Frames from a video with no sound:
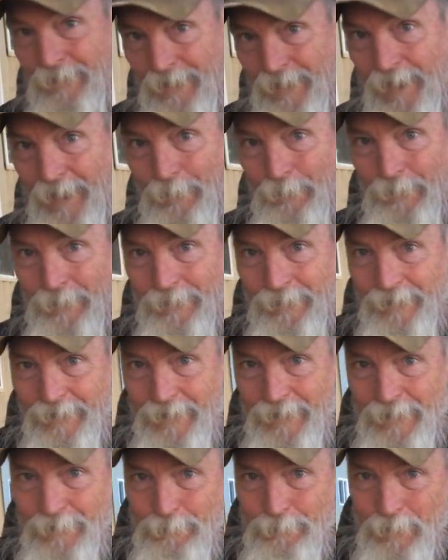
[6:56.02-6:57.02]
You got one,
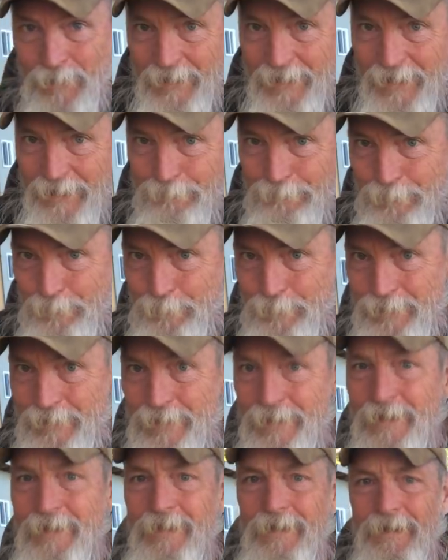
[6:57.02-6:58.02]
right? You probably have
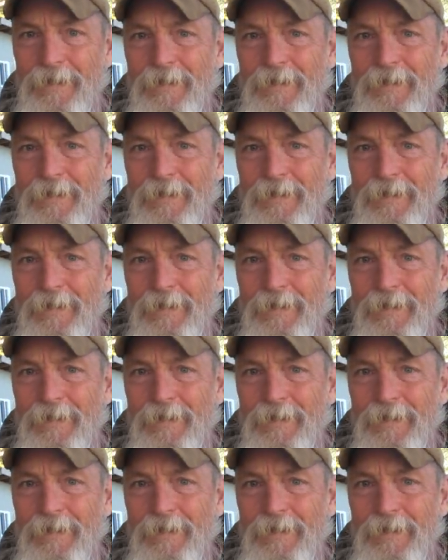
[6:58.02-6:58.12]
three.